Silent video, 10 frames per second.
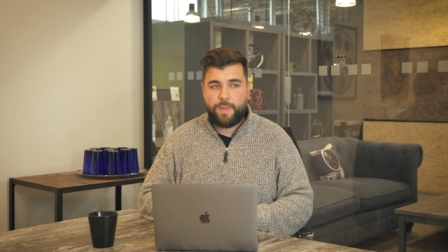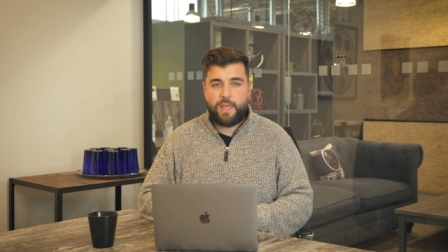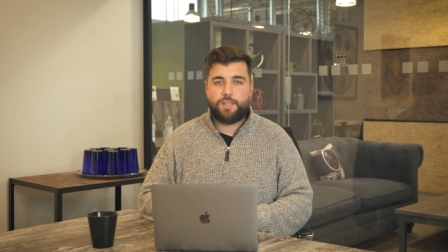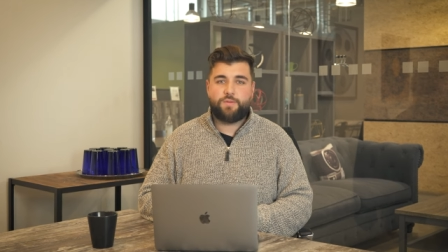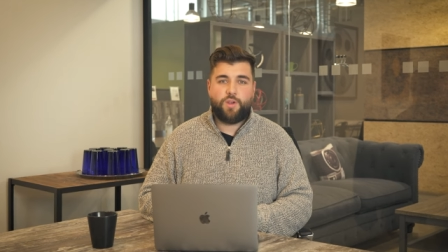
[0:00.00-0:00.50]

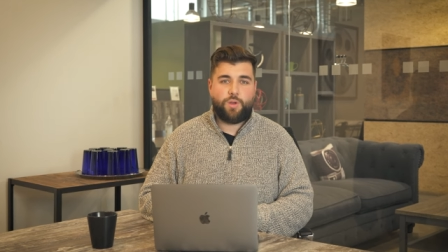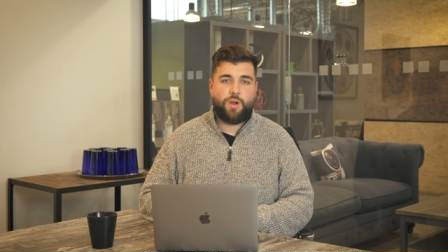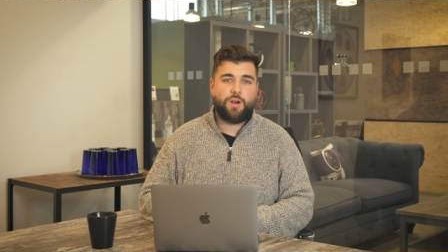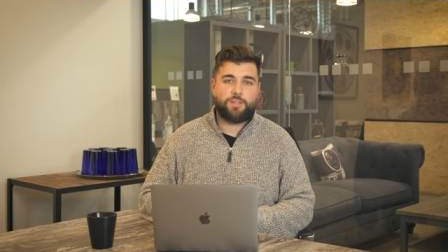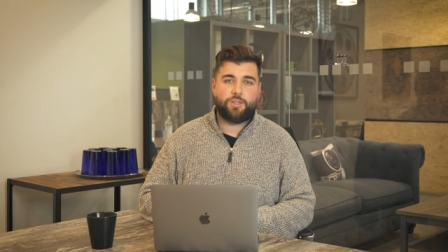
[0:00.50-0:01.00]
It is very
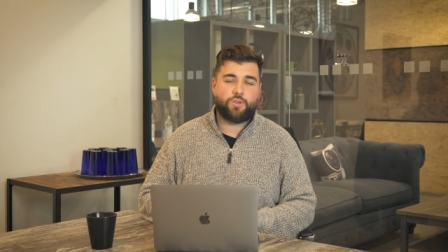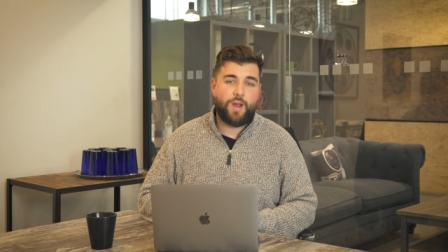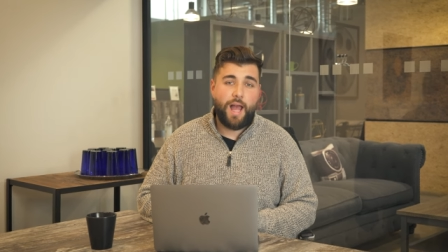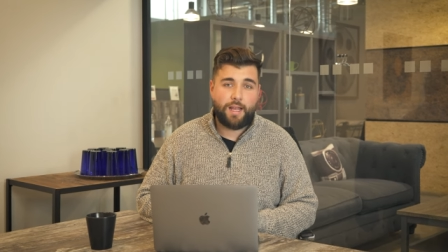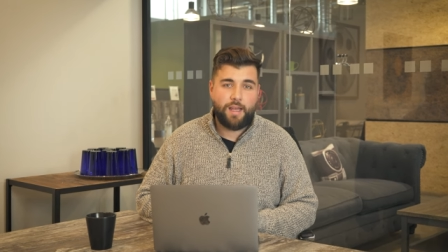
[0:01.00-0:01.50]
hard to
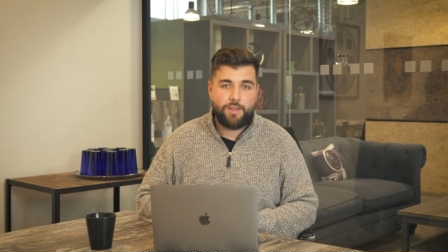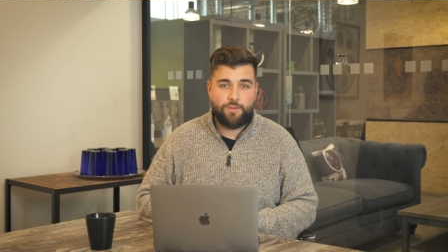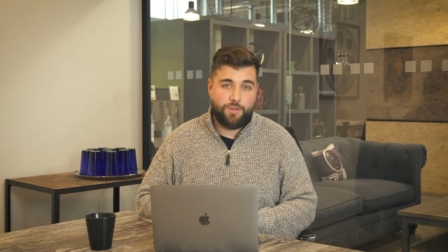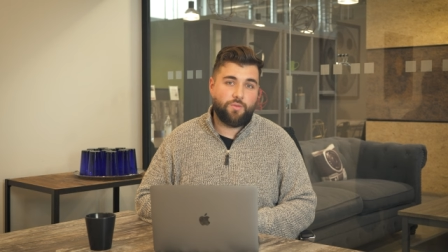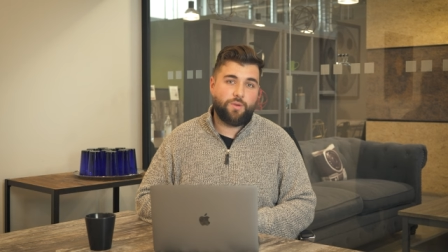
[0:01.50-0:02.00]
track.
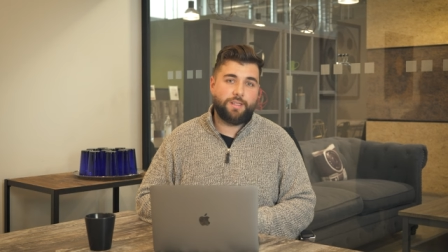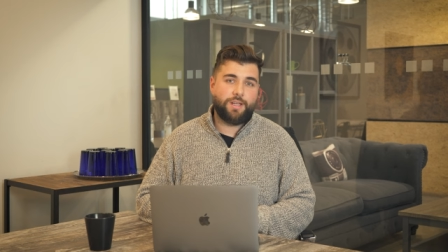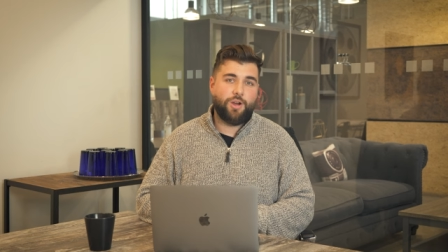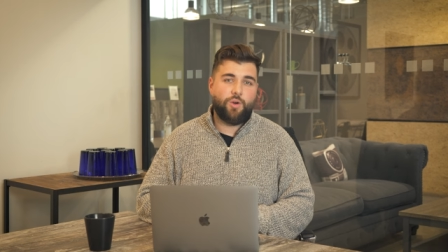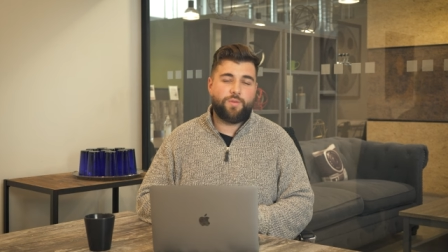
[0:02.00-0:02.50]
You don't really
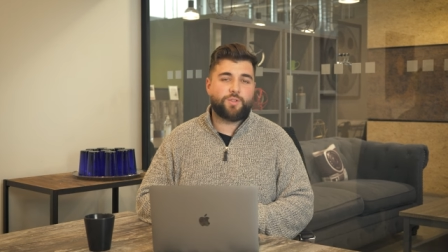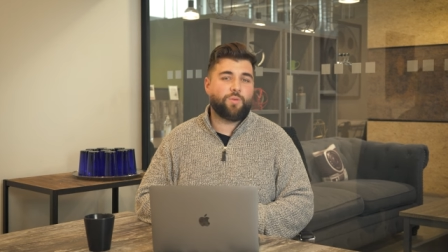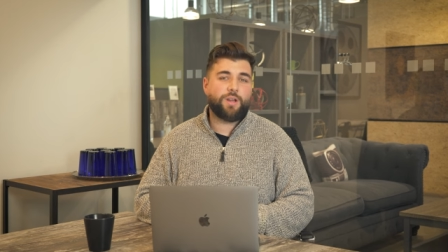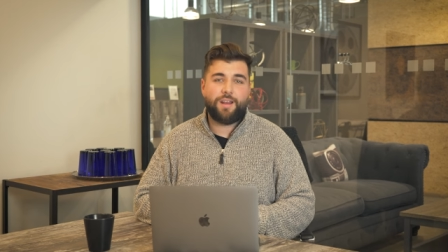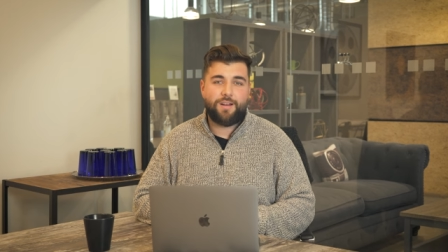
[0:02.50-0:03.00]
know if it's
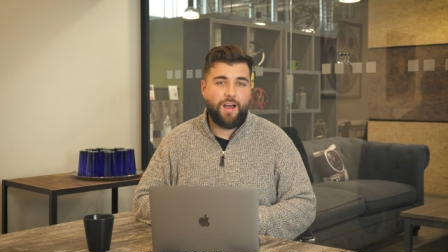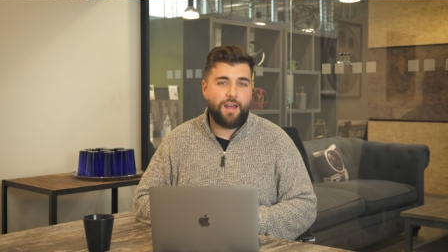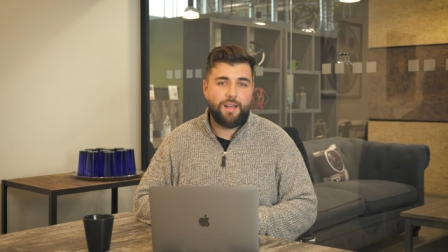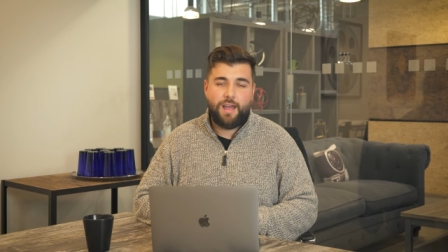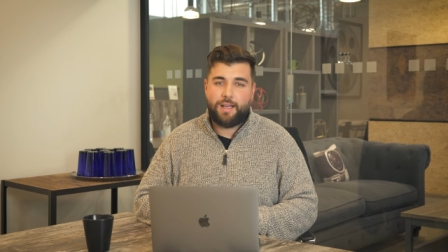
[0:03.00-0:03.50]
working or
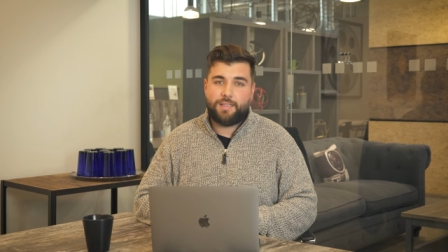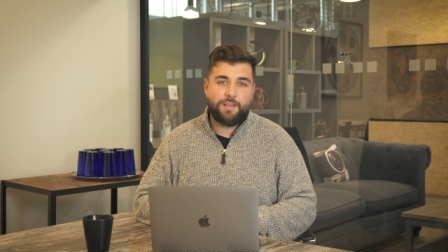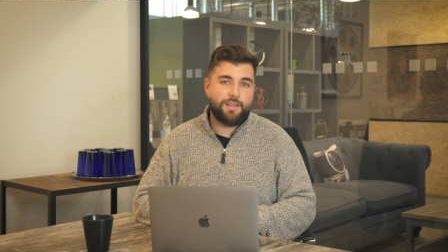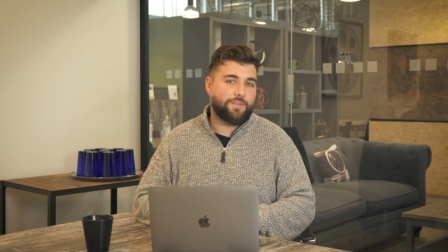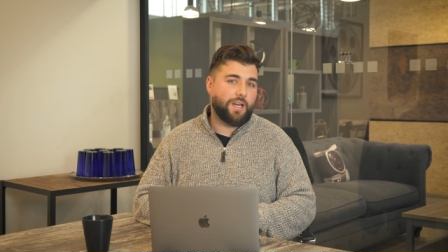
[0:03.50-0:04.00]
not
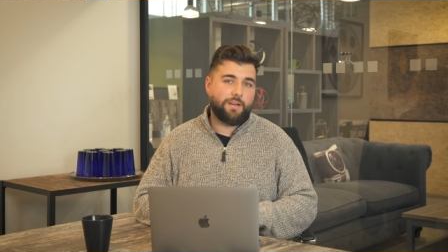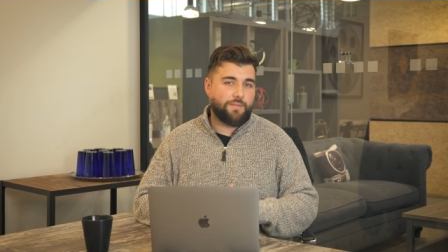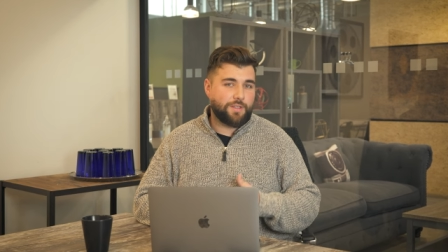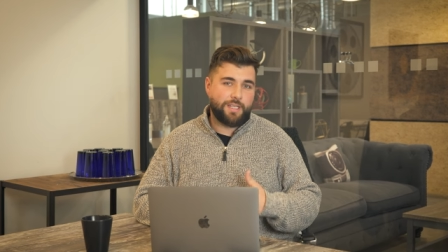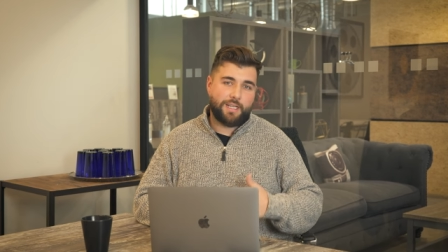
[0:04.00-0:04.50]
until you've done it
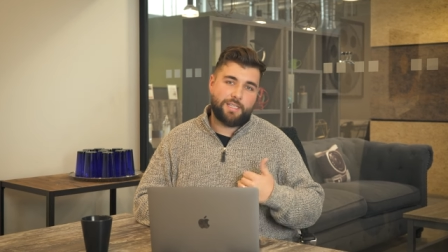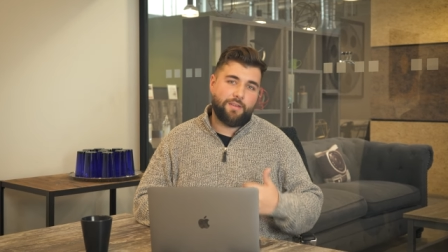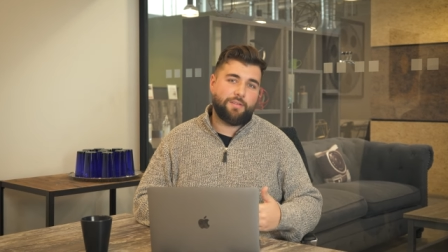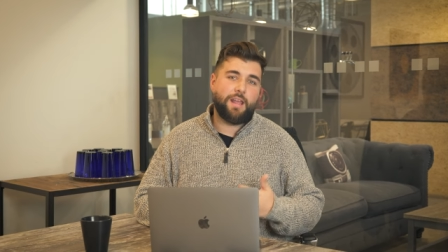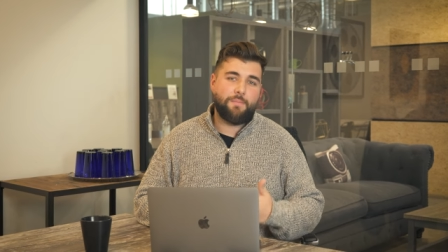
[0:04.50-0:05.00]
for six,
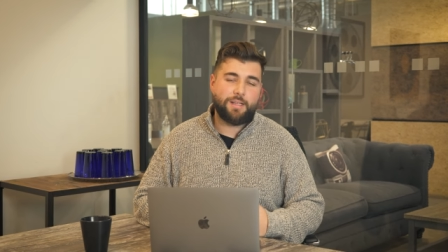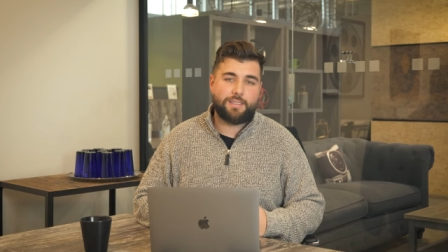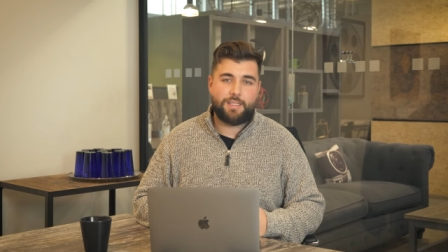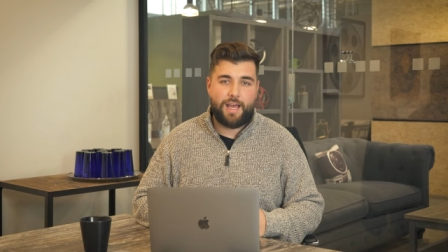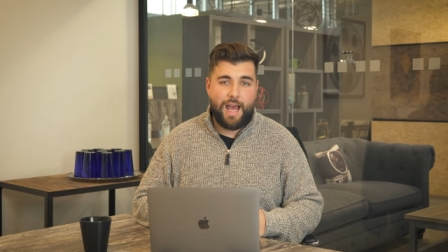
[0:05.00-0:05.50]
seven, eight
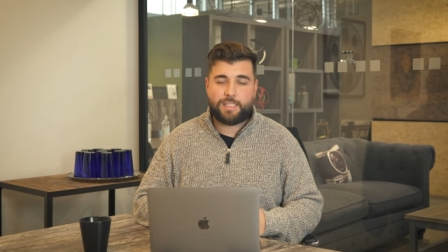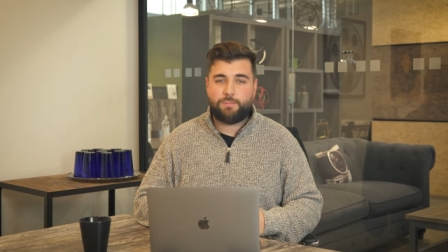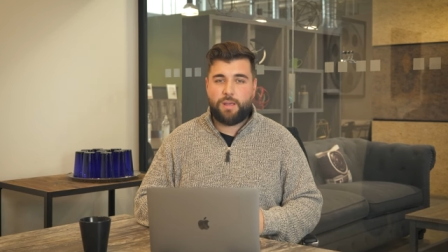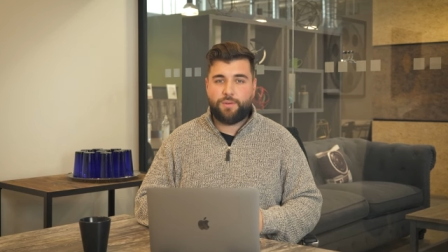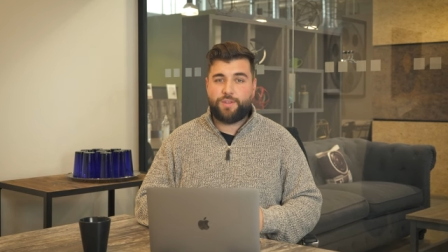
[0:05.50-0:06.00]
months and you ask
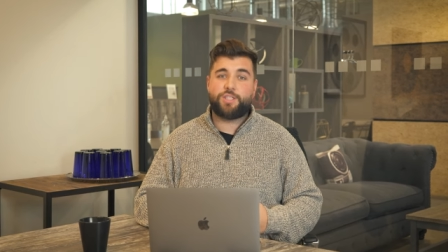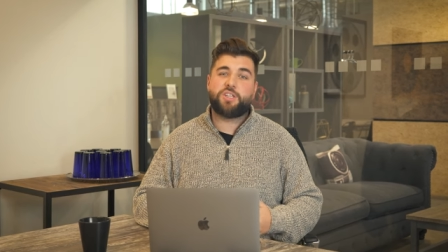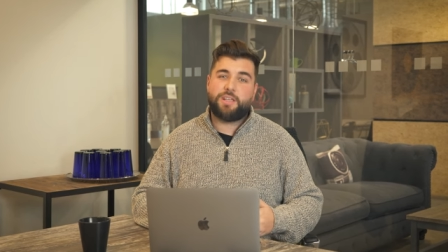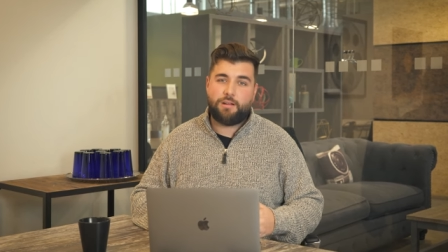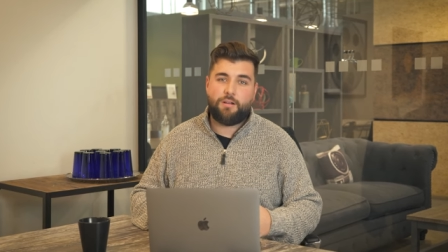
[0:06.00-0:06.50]
people, did
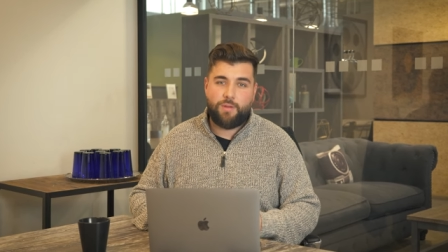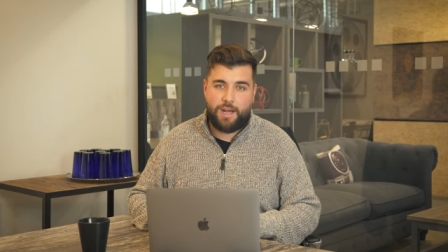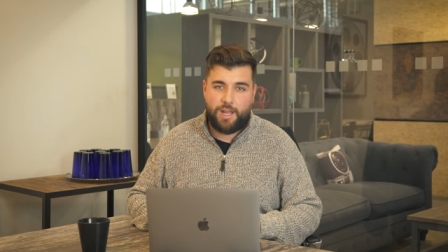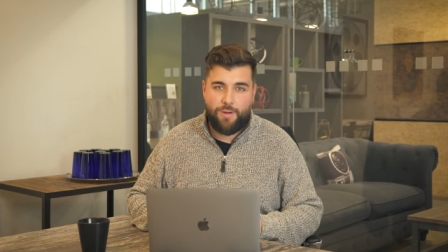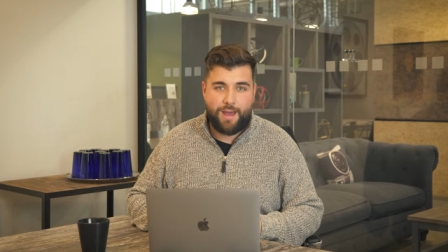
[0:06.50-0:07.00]
you hear our
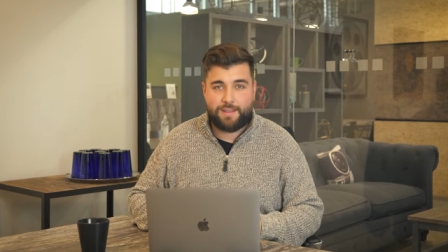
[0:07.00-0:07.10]
radio ad?